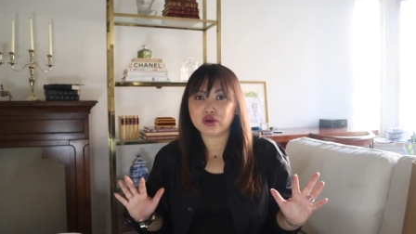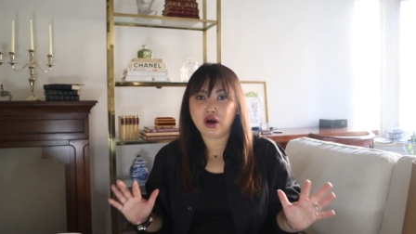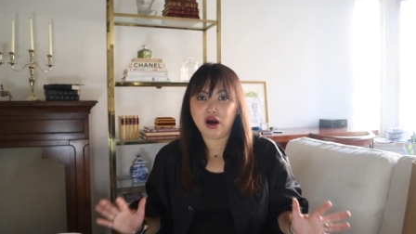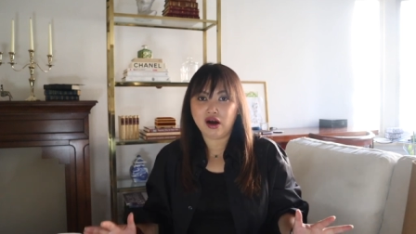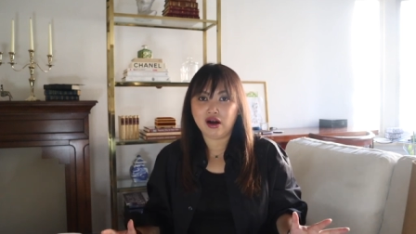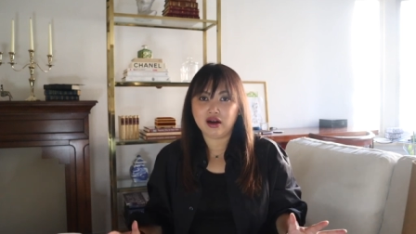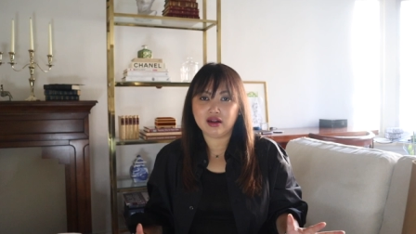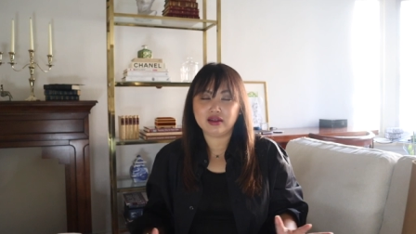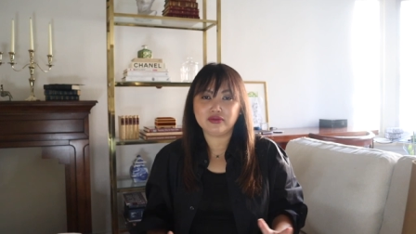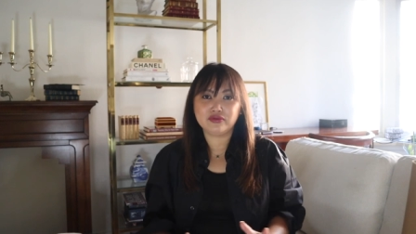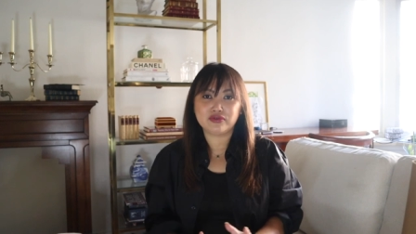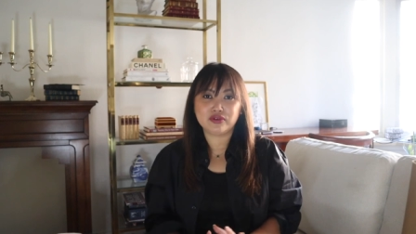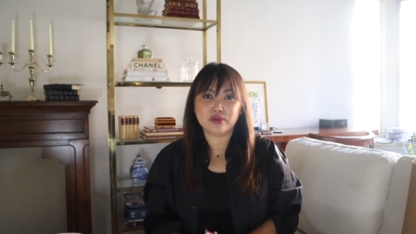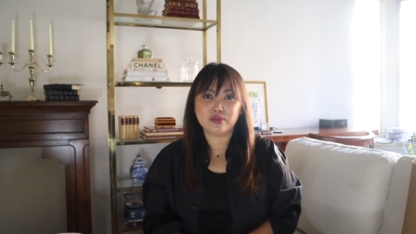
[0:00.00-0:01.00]
haul
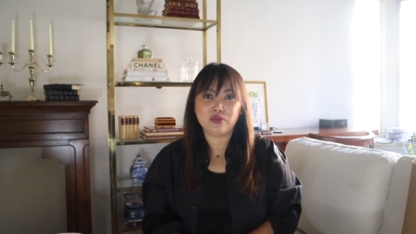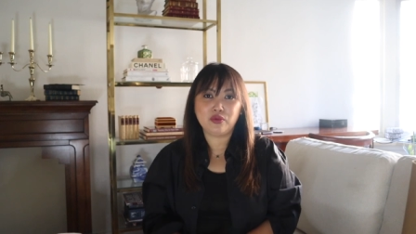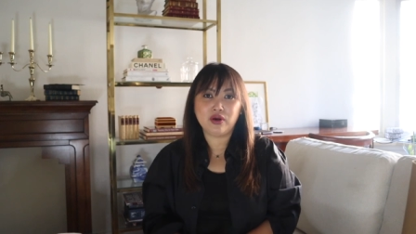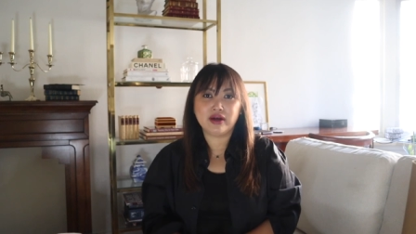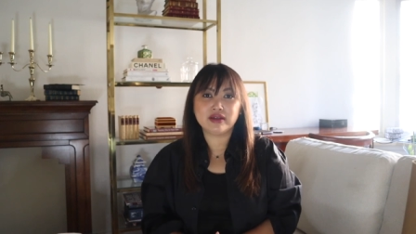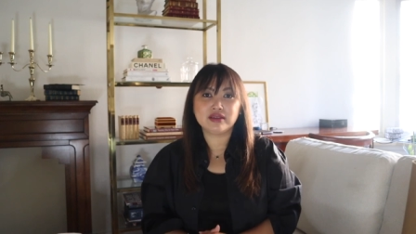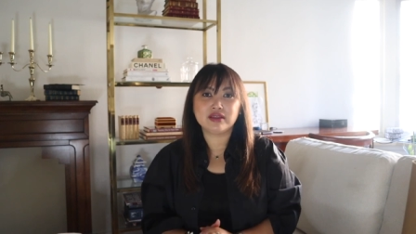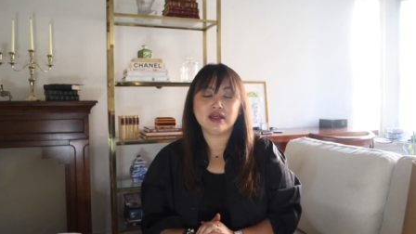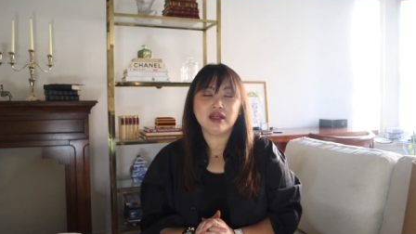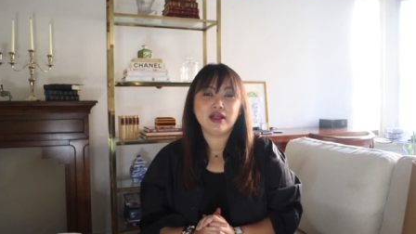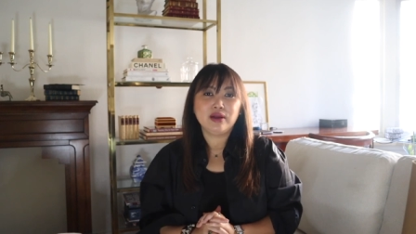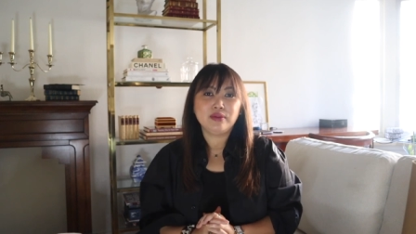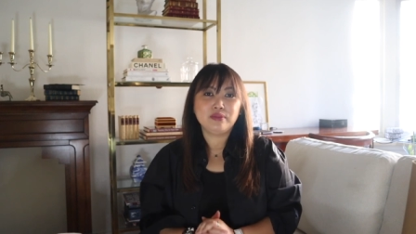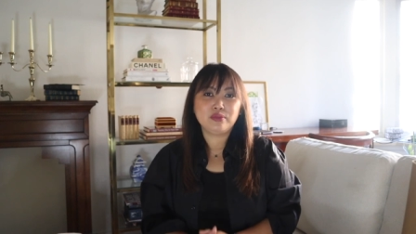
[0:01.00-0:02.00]
from one
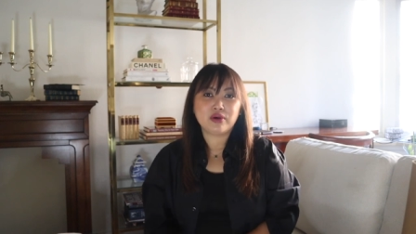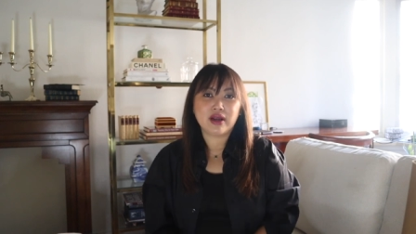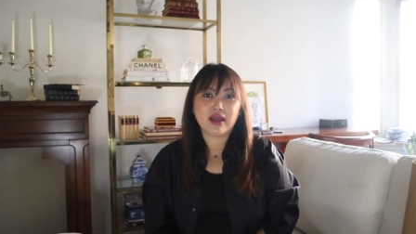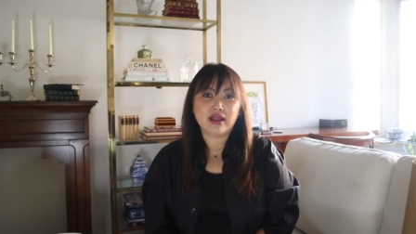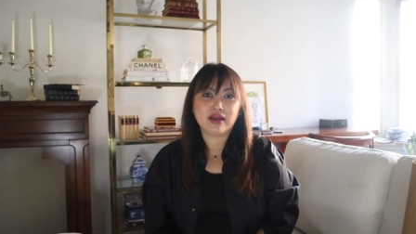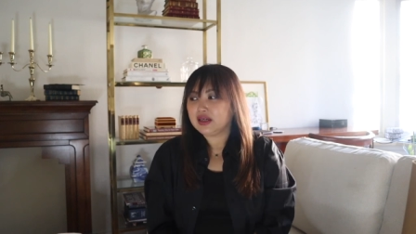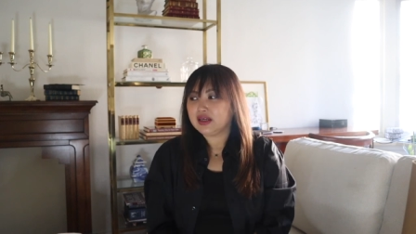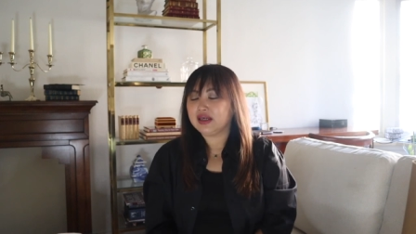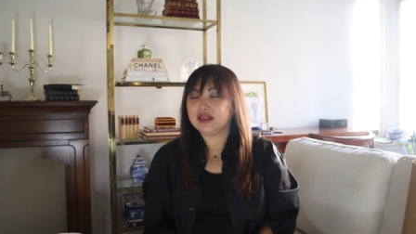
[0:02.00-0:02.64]
brand.